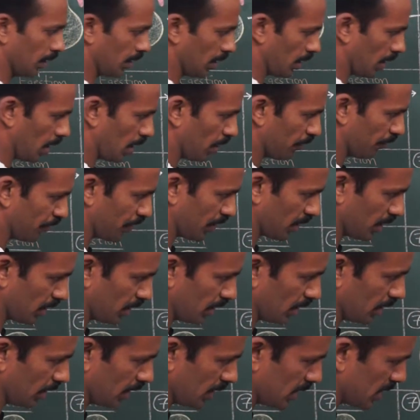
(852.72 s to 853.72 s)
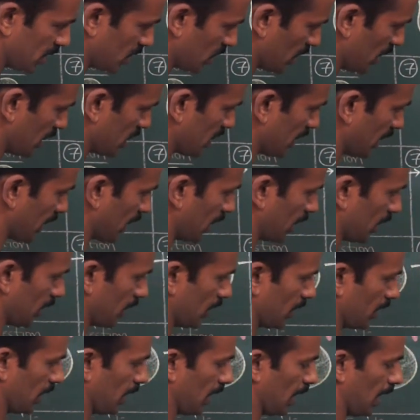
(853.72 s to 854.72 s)
after this stage
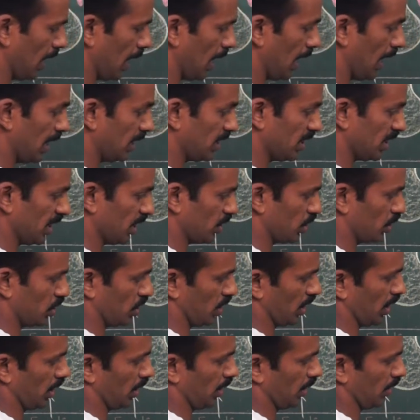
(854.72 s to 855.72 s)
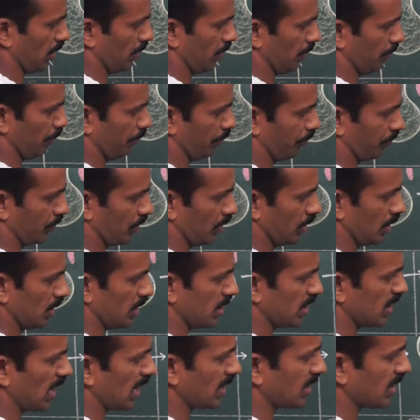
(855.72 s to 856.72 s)
again egestion. This
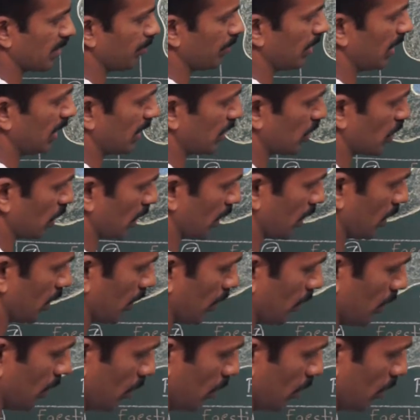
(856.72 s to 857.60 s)
is assimilation.